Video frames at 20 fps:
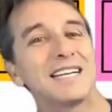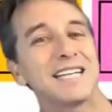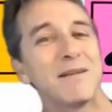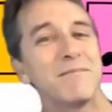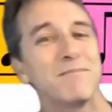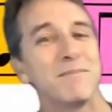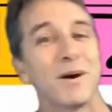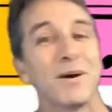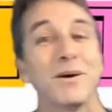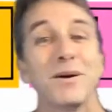
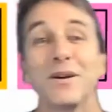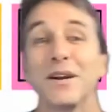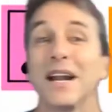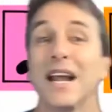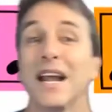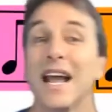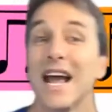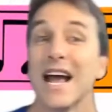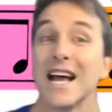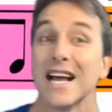
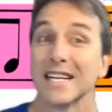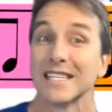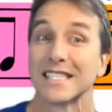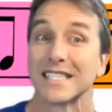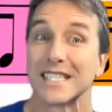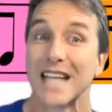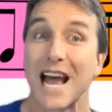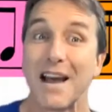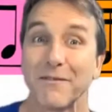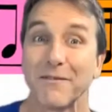tambor.
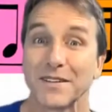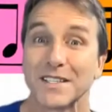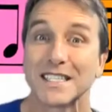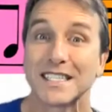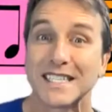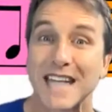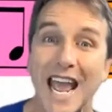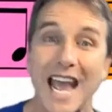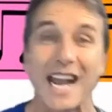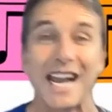Soft,
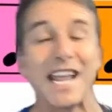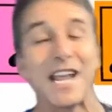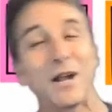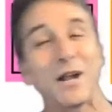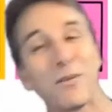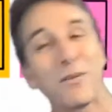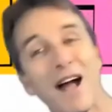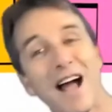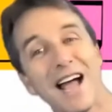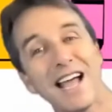steady,
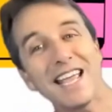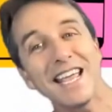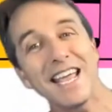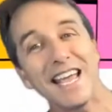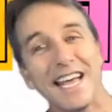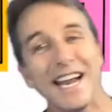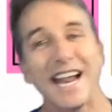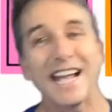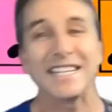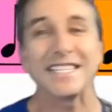
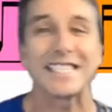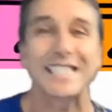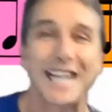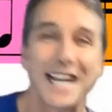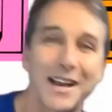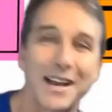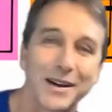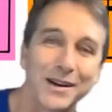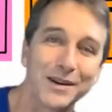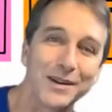quiet and
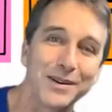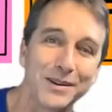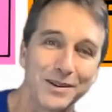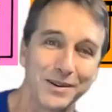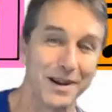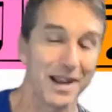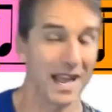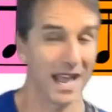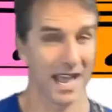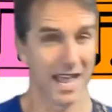
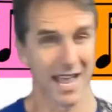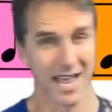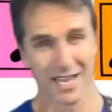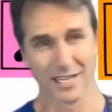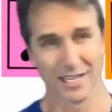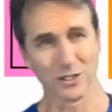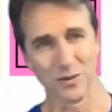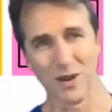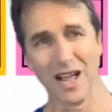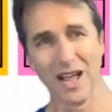slow.
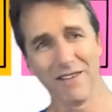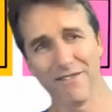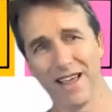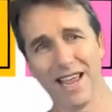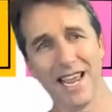Suave,